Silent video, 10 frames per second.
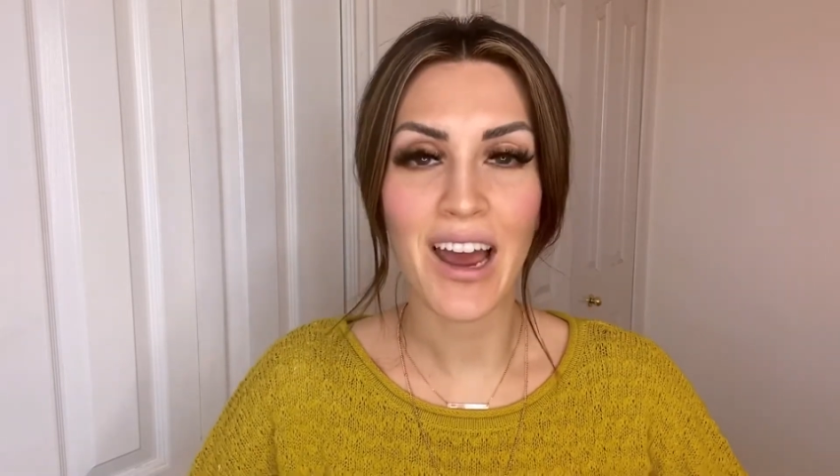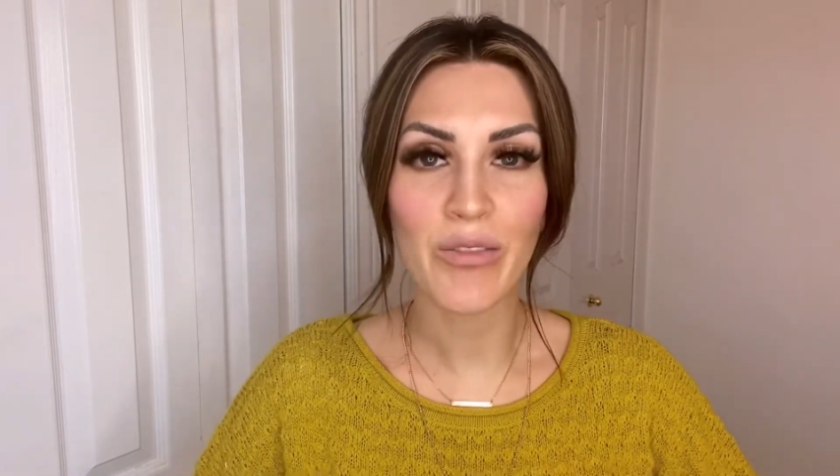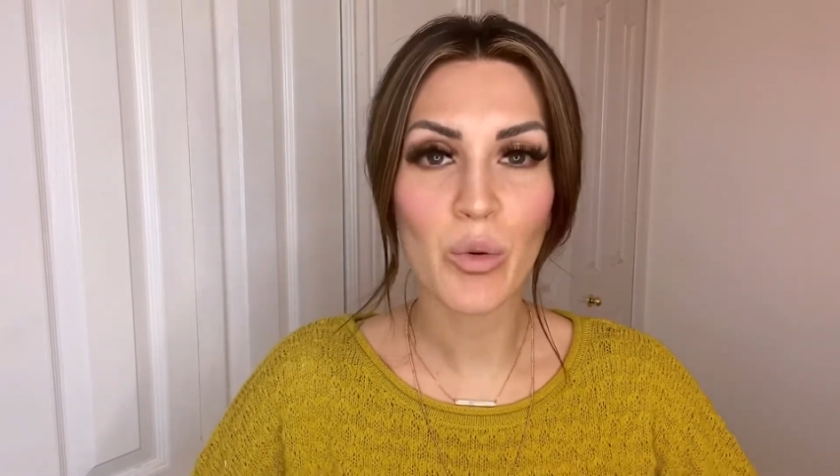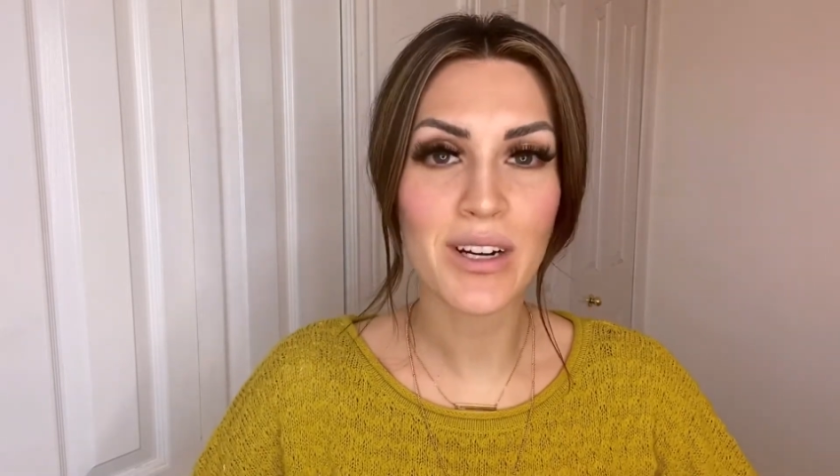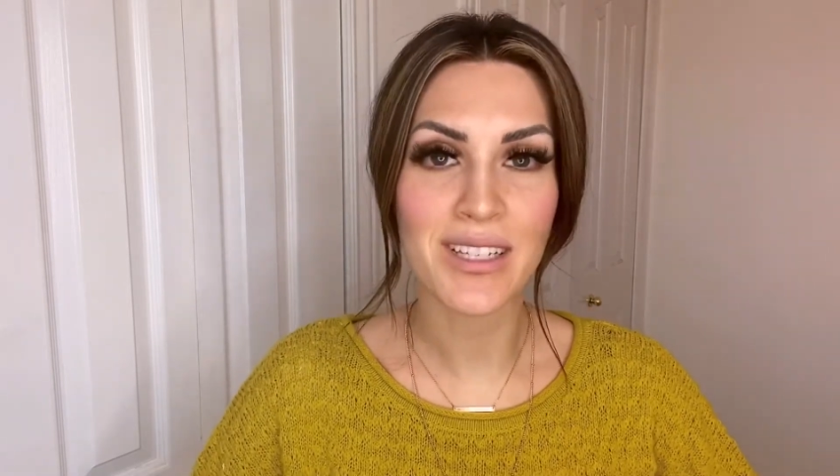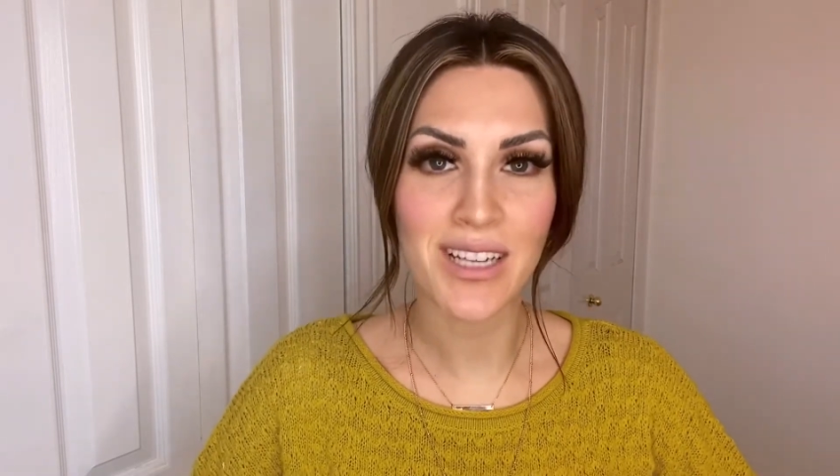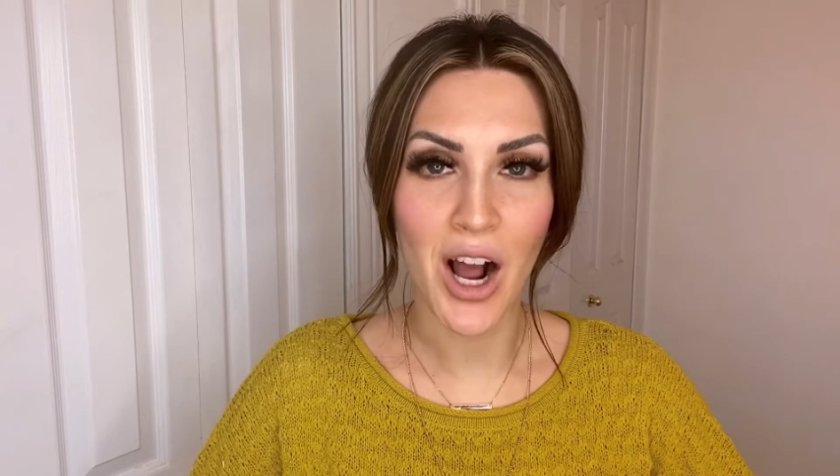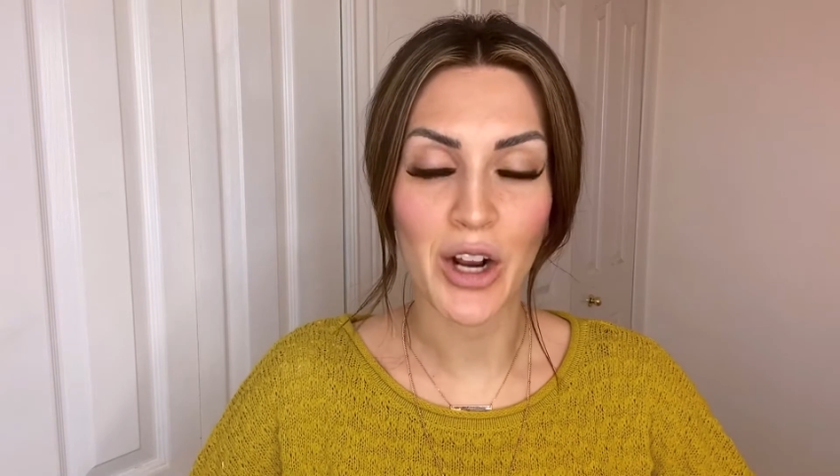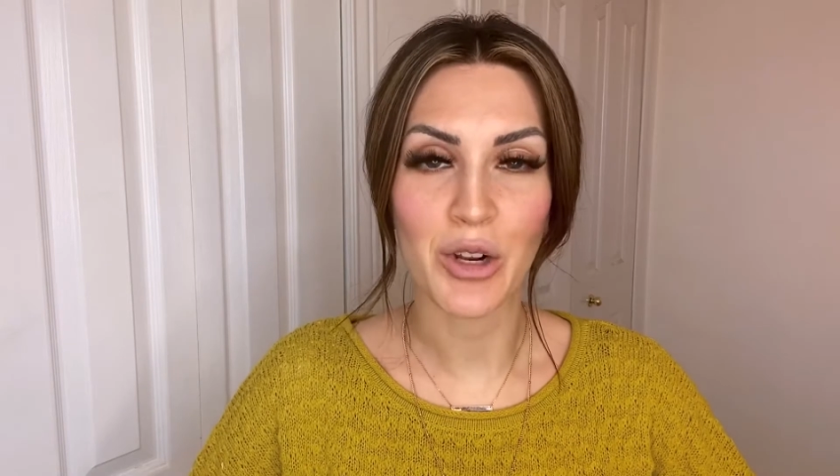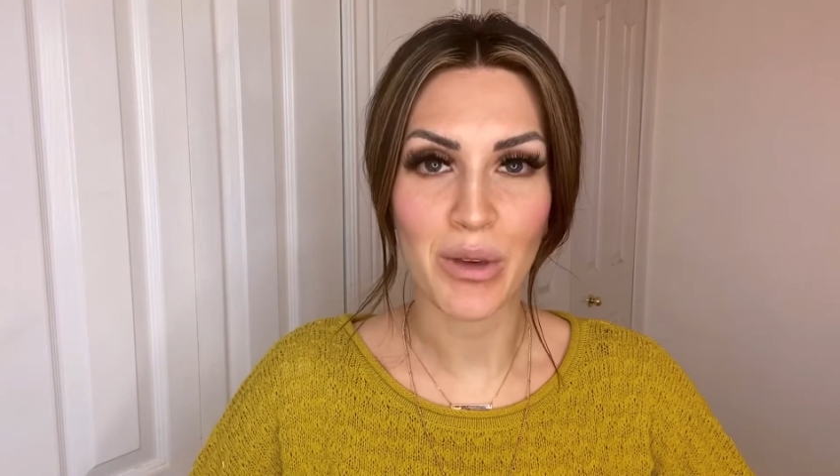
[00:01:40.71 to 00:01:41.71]
everyone is
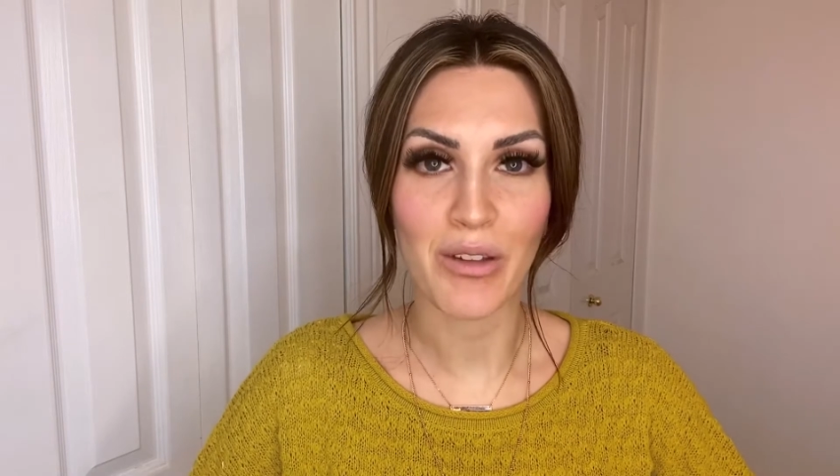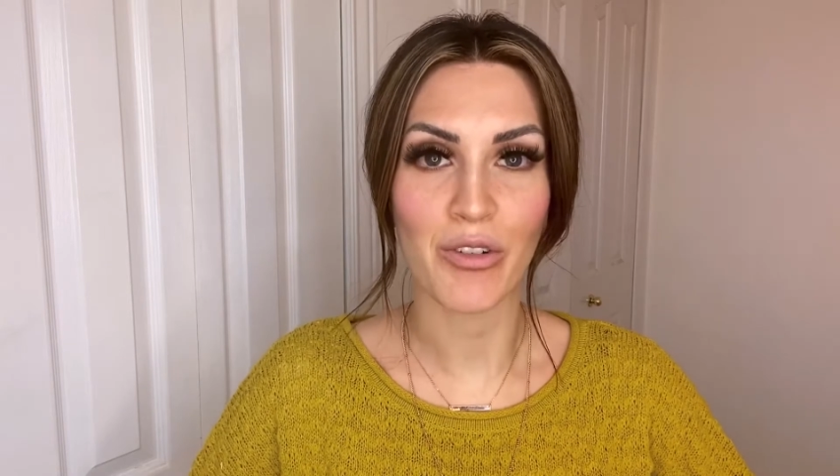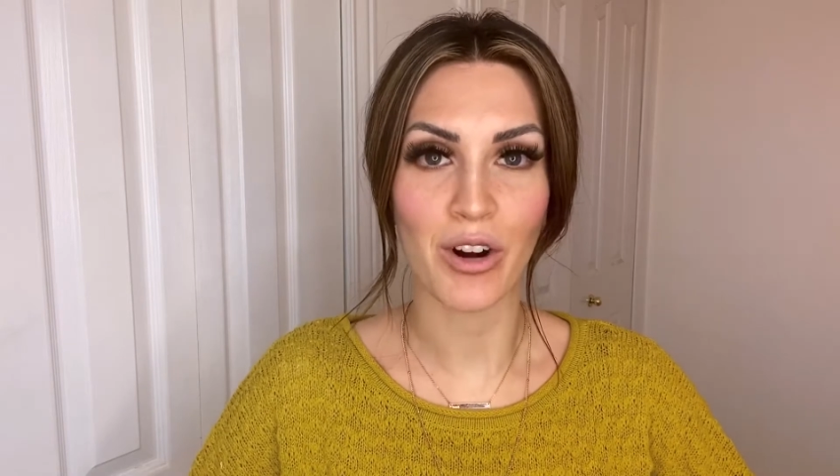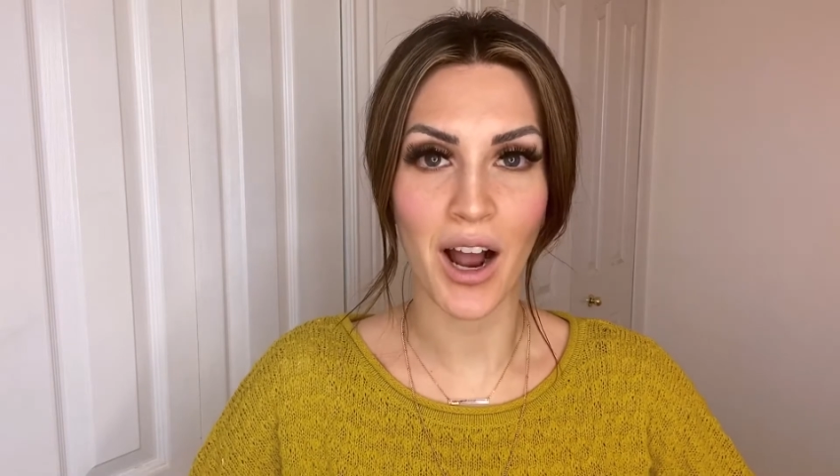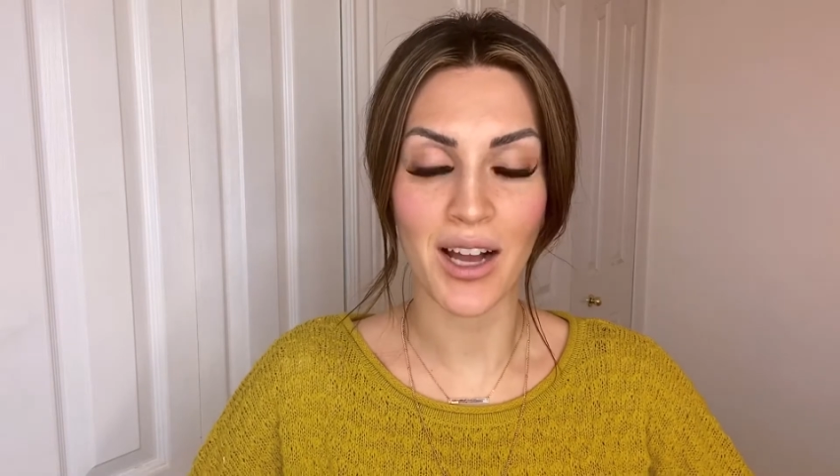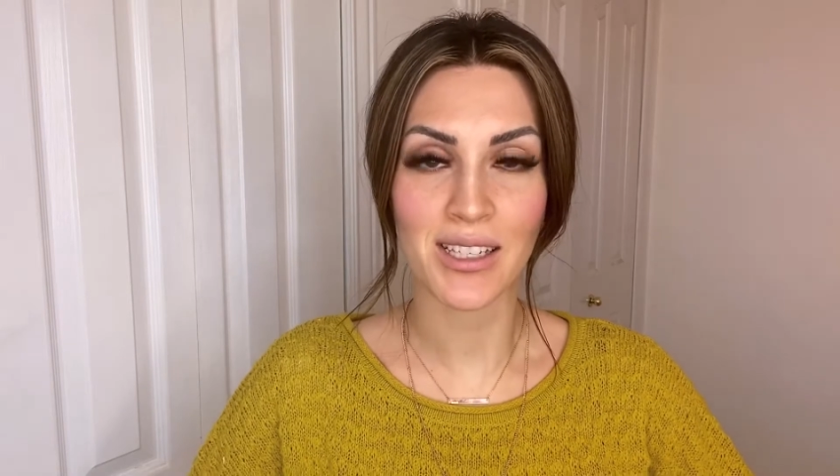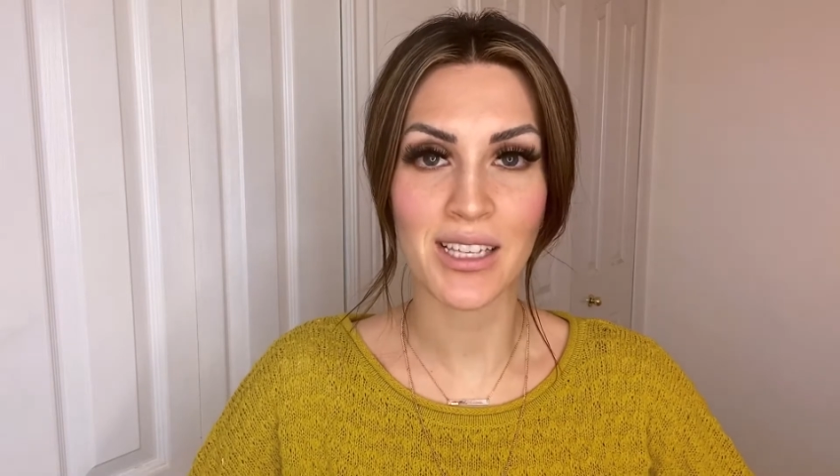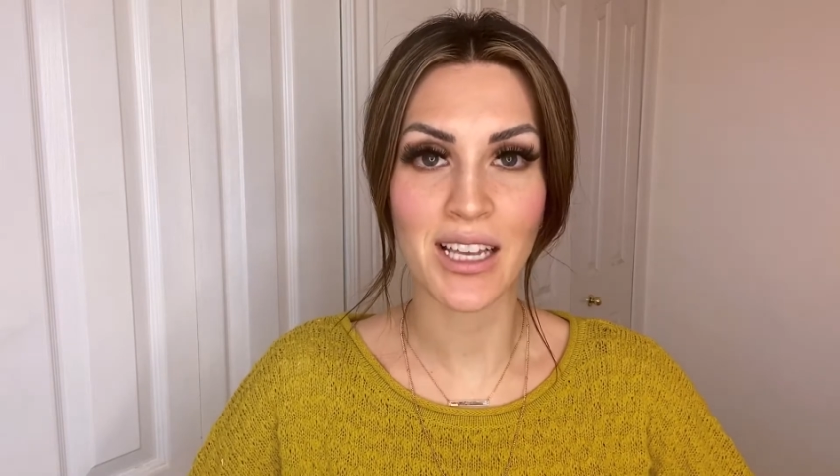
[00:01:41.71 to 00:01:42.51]
not going to be for us.